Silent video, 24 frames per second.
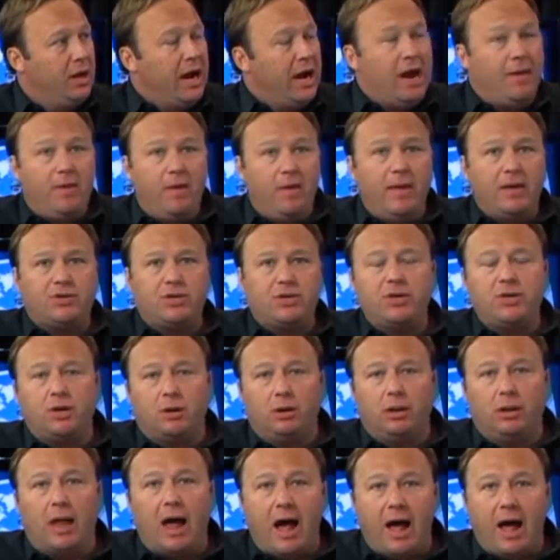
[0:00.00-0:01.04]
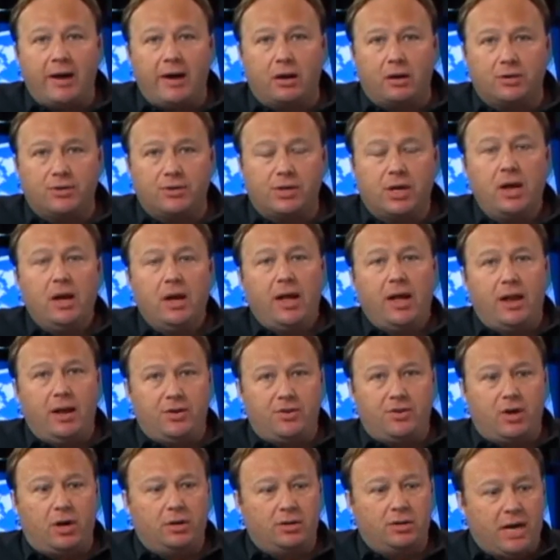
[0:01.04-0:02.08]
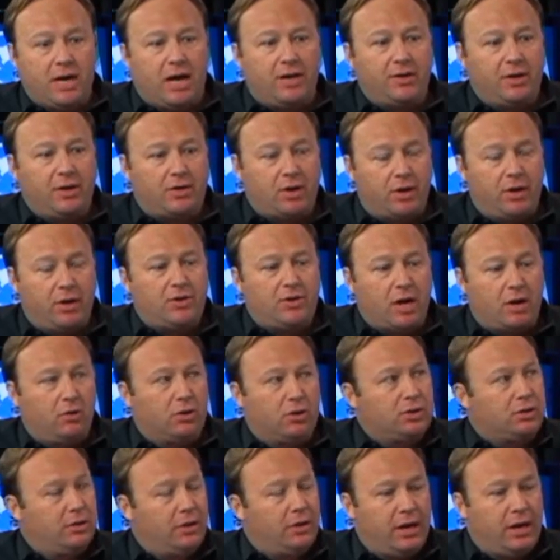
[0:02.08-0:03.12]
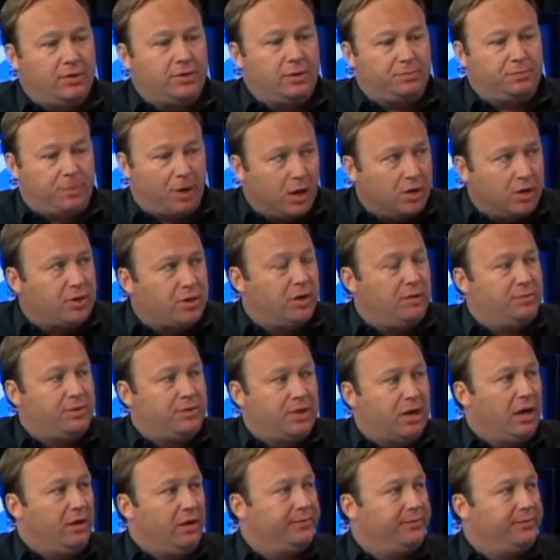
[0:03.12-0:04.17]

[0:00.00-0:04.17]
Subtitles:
And then they said, you're liars. And it turns out the attorney general has perjured himself.